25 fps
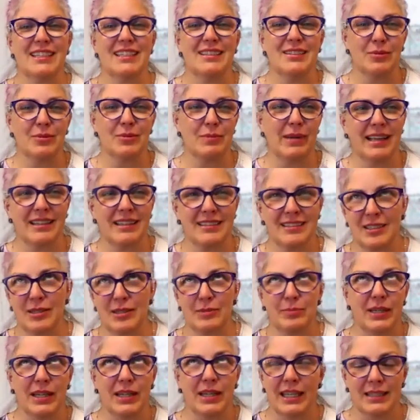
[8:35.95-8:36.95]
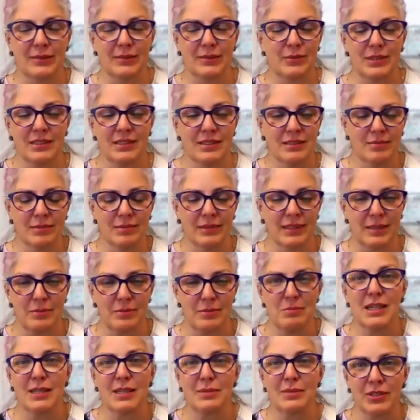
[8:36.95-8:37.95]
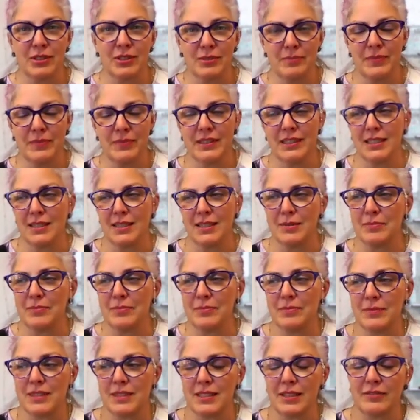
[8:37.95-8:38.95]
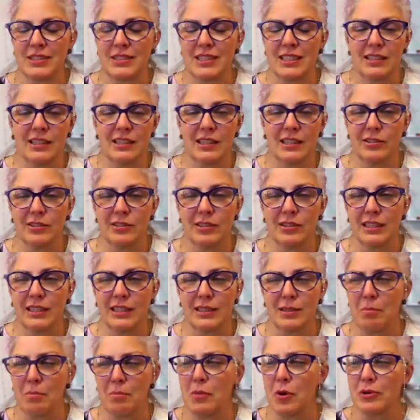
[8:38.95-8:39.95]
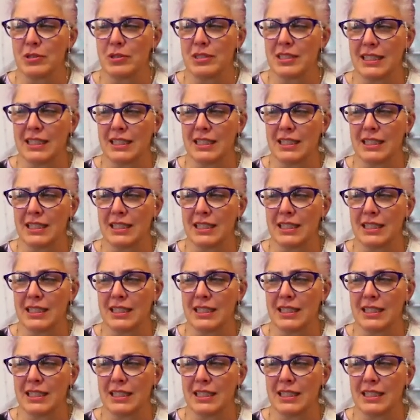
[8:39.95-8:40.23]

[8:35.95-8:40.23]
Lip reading: Your max out of pocket was like minimal, $1,700 at the most.